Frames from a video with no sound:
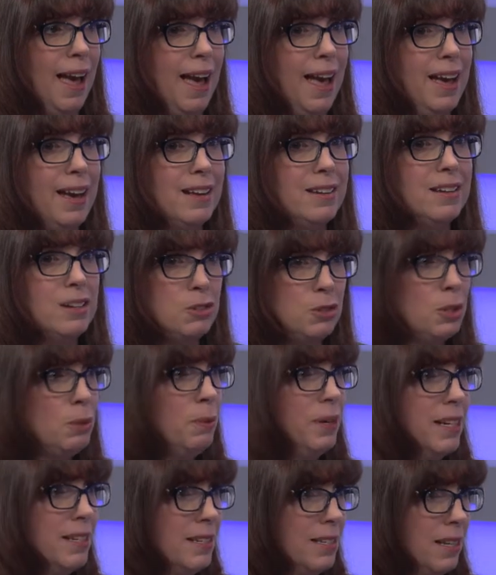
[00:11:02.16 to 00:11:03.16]
and
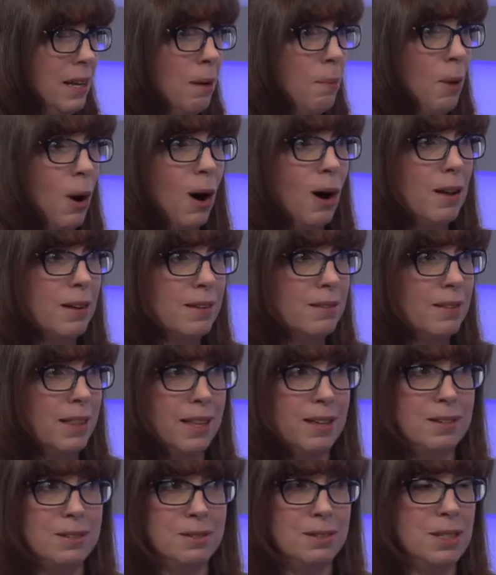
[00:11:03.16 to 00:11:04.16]
doing some
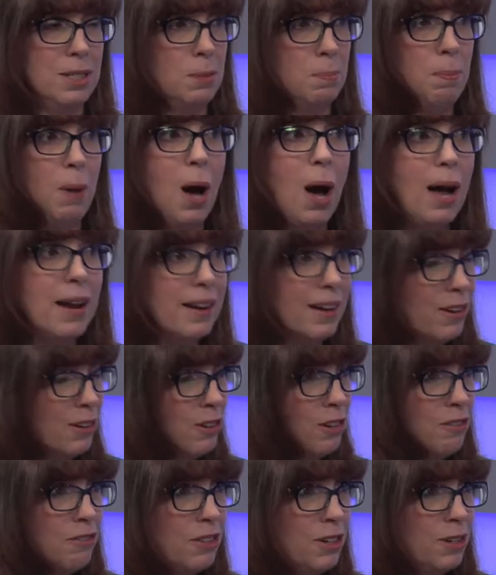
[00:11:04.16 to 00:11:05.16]
on-the-spot
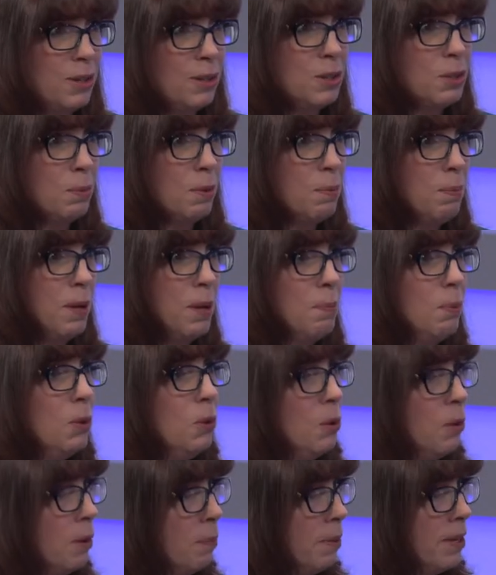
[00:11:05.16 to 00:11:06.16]
interviews That's with people great.
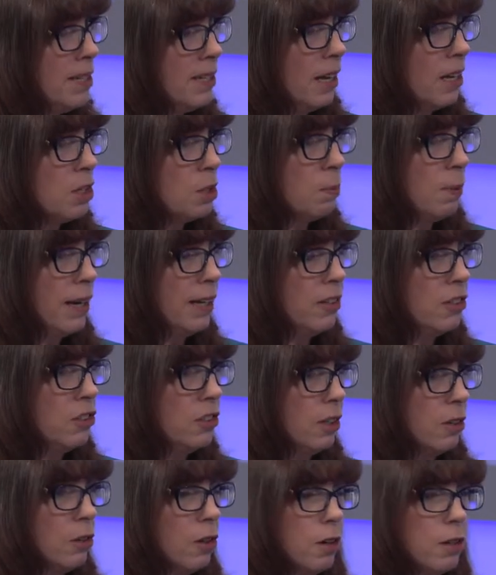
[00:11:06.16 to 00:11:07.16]
Who have been touched by
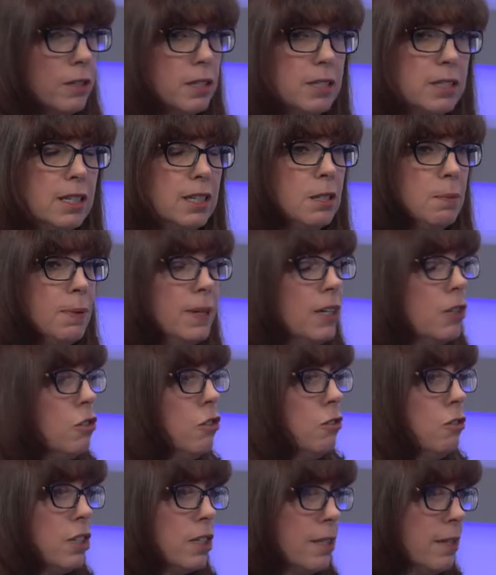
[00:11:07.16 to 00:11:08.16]
congenital heart disease, because
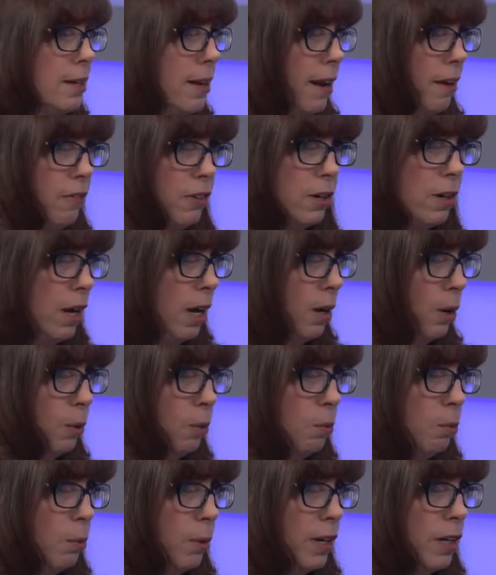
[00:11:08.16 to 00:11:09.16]
you just never know
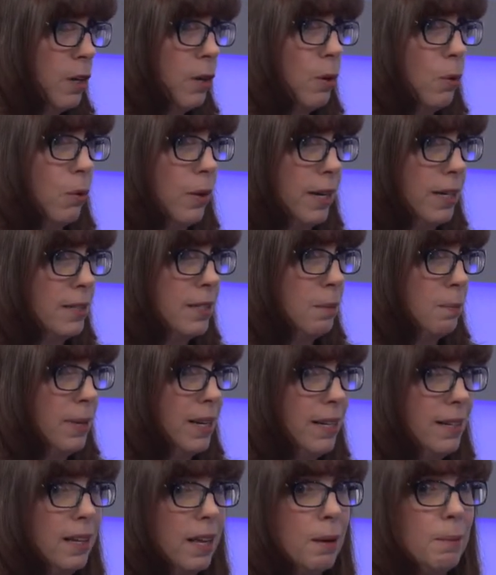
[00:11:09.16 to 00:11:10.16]
yeah. where you're going to
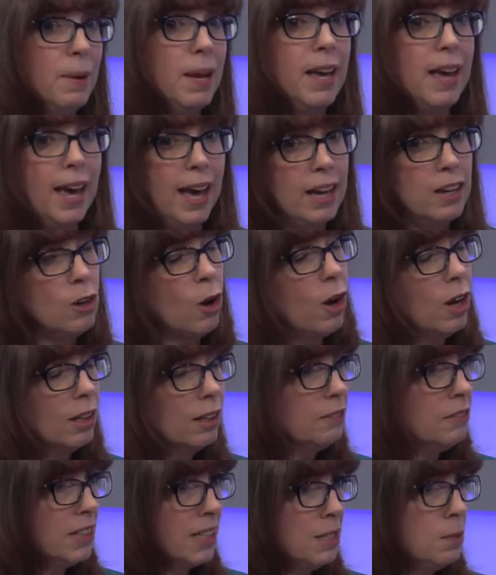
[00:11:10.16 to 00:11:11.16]
meet them. And all
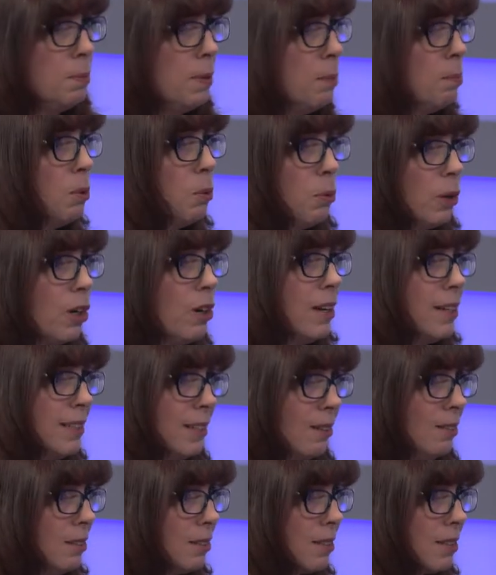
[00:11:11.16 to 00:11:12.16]
of these people were
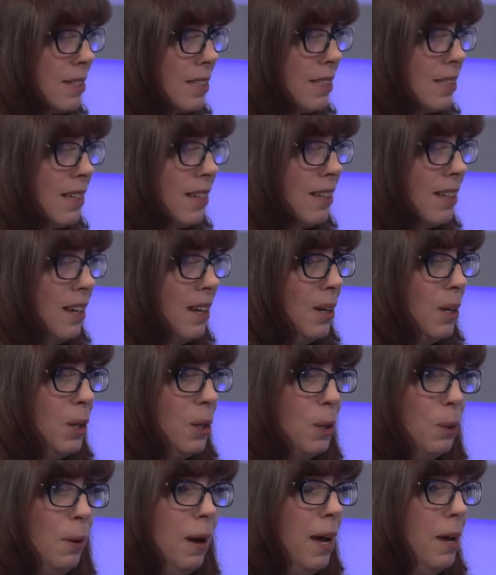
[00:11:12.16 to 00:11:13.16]
adults yeah.
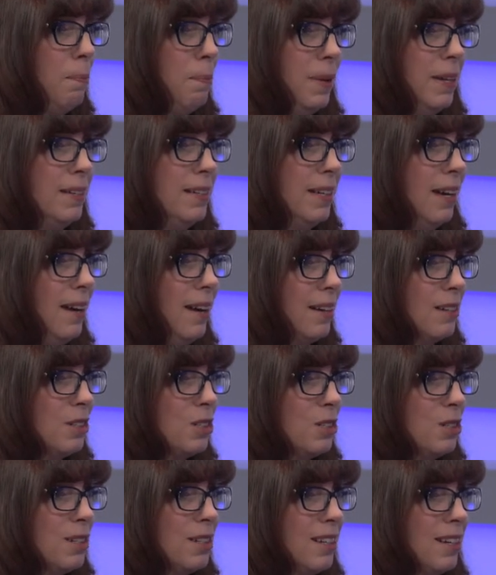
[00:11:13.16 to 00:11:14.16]
who had been
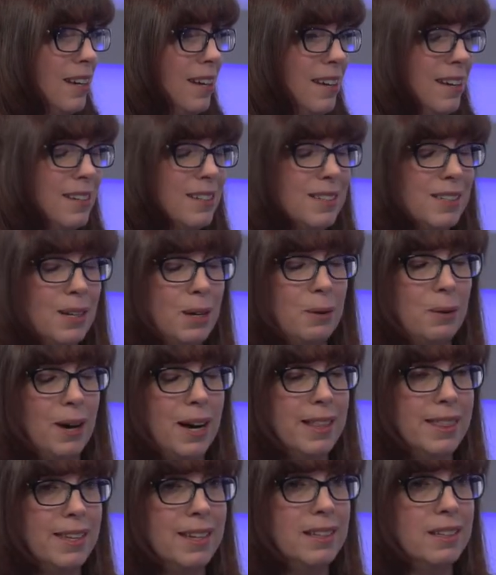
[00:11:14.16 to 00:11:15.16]
touched. Mm. So
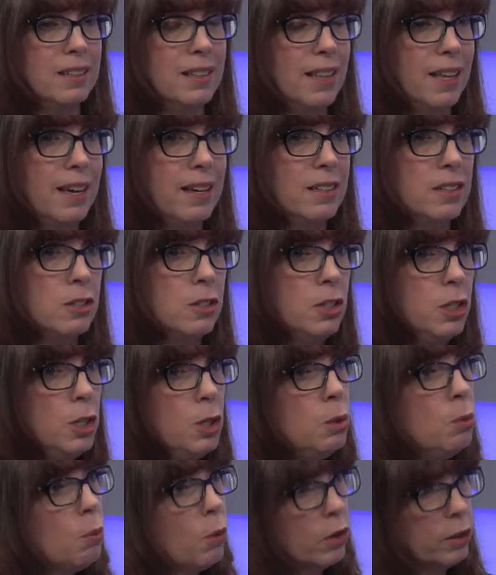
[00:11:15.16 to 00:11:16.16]
I think that
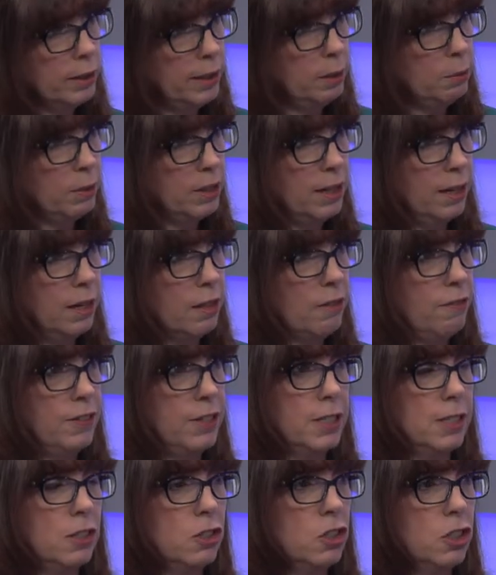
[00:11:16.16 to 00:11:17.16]
you working with the other
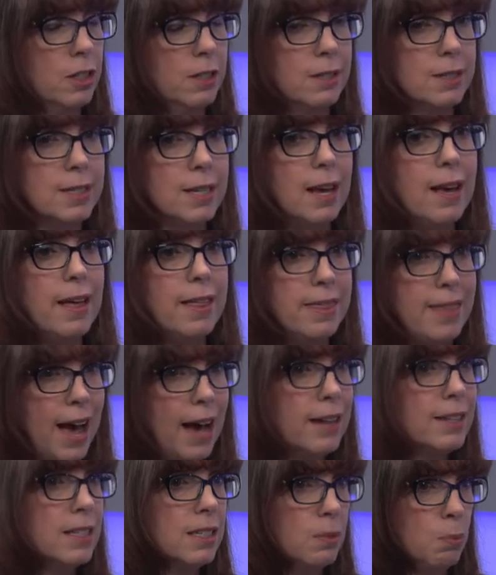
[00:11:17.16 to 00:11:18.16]
physicians,
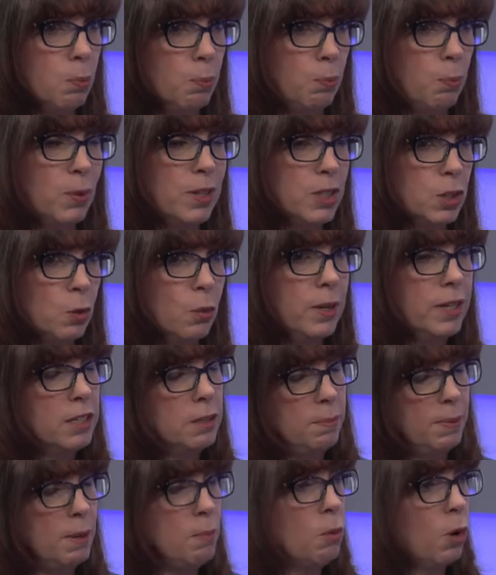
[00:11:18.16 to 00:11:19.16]
that's what's going
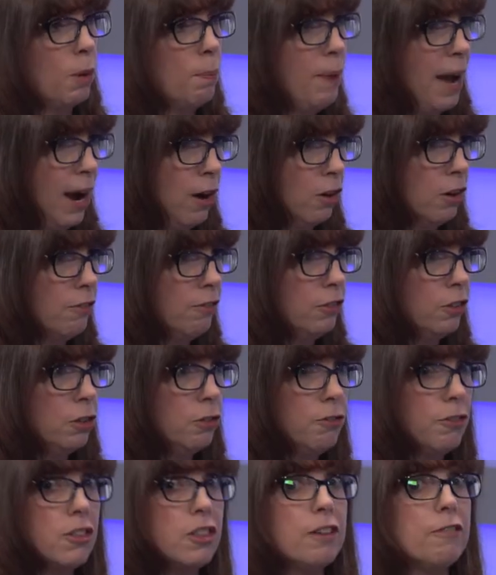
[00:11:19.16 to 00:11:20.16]
to be more powerful
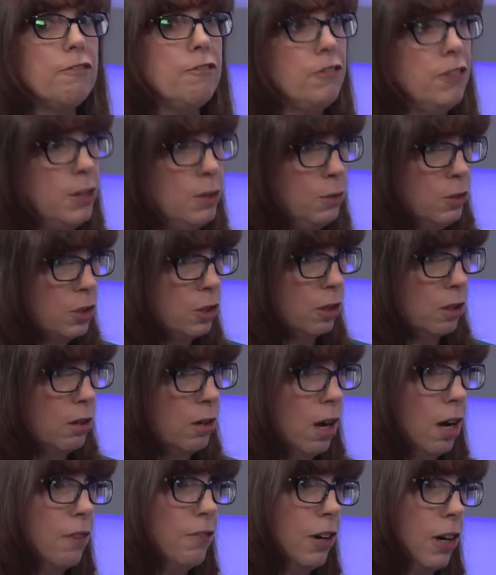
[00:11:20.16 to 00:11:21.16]
for the future
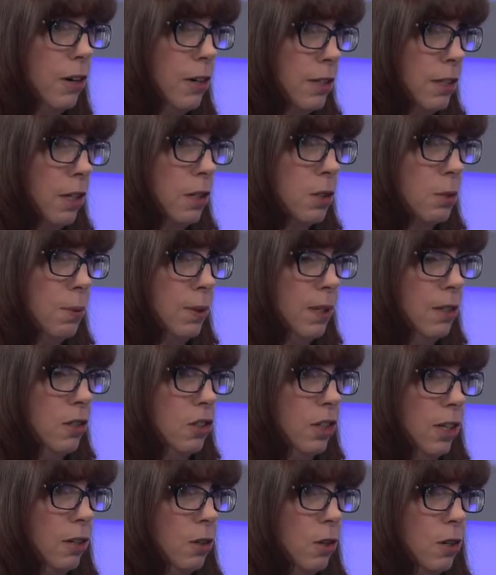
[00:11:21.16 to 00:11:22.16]
of our adults with
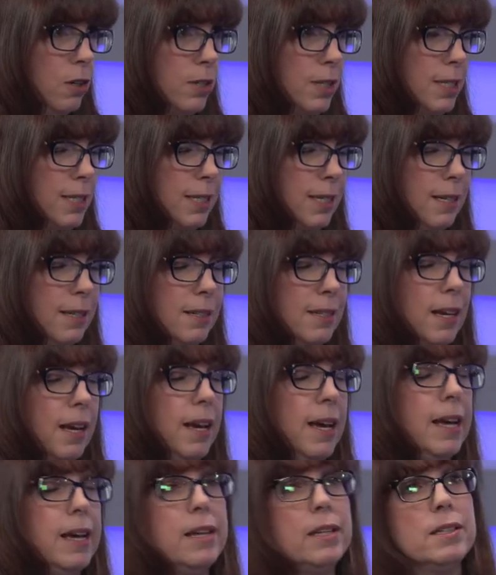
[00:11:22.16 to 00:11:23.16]
congenital heart disease.
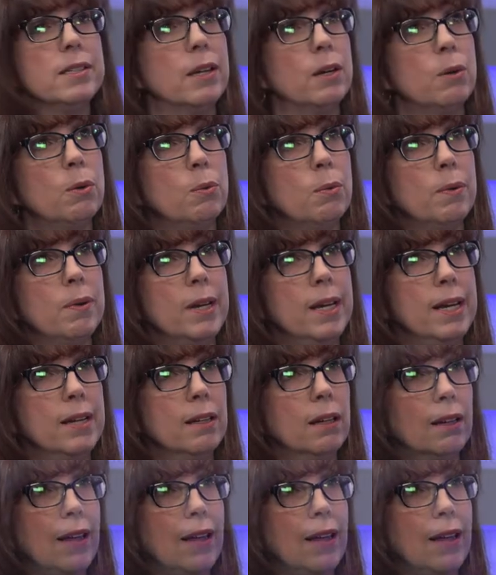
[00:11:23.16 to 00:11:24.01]
So in the